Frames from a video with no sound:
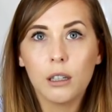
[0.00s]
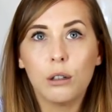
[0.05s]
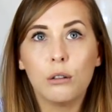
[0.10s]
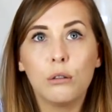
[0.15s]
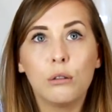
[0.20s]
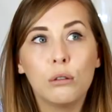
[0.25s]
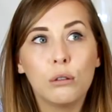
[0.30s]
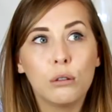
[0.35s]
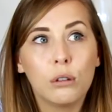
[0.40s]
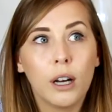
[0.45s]

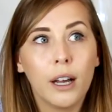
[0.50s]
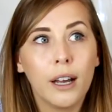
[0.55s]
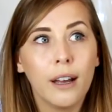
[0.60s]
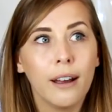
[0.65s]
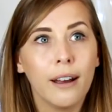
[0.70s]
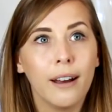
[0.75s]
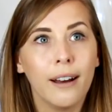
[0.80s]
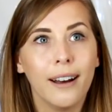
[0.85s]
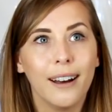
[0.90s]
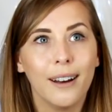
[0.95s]
Oh,
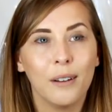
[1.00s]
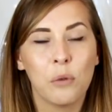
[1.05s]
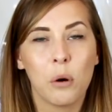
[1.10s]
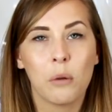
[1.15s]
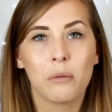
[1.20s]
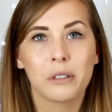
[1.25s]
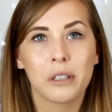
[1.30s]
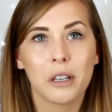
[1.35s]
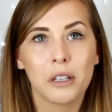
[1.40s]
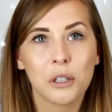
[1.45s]

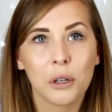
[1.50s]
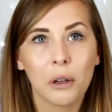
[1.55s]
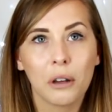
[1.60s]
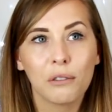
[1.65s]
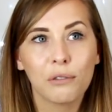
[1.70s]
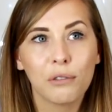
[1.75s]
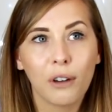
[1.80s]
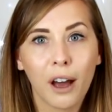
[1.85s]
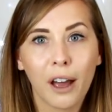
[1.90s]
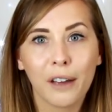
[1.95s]
what was I
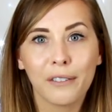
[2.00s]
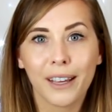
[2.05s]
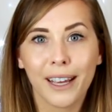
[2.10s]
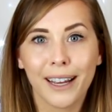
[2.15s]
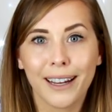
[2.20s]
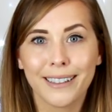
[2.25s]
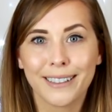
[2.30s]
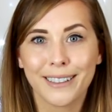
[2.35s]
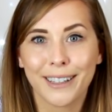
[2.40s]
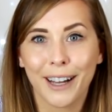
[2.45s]
doing 5
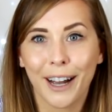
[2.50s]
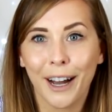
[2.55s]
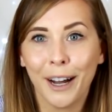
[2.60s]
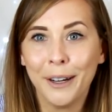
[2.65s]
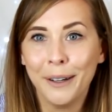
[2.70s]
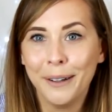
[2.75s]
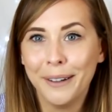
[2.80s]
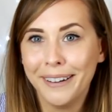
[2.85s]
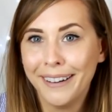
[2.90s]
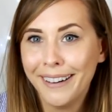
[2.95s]
years ago?
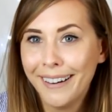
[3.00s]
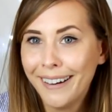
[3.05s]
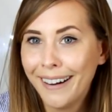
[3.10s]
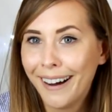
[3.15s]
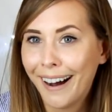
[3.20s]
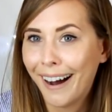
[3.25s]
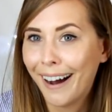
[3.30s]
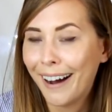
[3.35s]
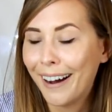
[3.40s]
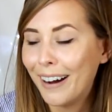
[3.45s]

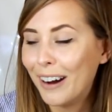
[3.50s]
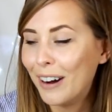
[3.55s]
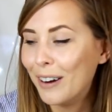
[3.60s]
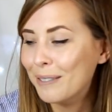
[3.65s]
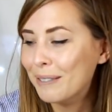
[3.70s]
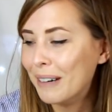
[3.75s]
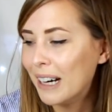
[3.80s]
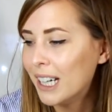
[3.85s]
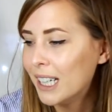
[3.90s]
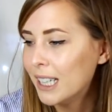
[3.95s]

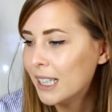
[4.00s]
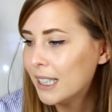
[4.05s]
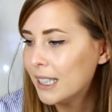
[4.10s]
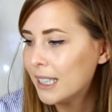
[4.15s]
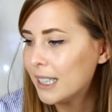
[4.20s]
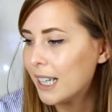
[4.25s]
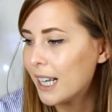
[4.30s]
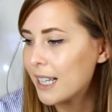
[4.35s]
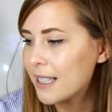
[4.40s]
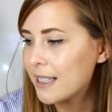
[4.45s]

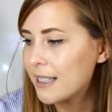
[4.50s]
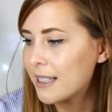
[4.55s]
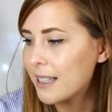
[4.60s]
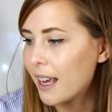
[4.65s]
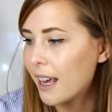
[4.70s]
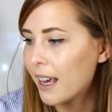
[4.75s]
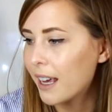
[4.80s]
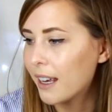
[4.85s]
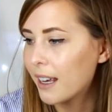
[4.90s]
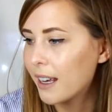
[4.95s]
Let's
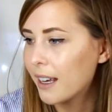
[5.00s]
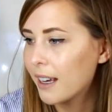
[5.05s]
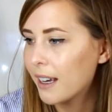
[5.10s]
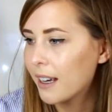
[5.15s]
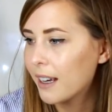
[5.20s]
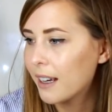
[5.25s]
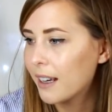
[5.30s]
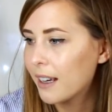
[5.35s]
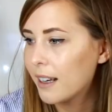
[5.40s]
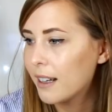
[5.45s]
see.
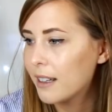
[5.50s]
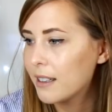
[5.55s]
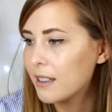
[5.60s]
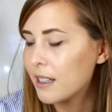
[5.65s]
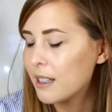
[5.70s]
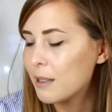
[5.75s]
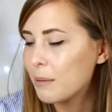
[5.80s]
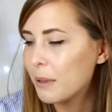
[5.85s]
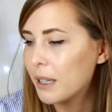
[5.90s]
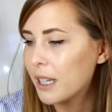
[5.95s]

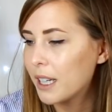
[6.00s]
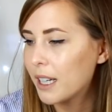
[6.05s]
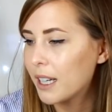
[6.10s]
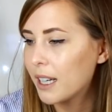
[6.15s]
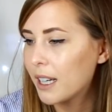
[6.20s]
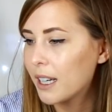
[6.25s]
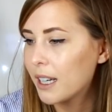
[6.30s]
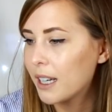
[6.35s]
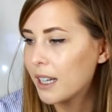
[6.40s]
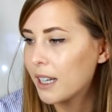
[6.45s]
So it's been a
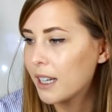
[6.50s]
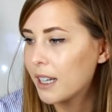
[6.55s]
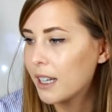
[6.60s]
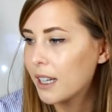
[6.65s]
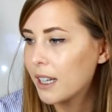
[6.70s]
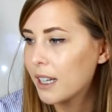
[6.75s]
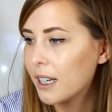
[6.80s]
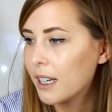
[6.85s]
year.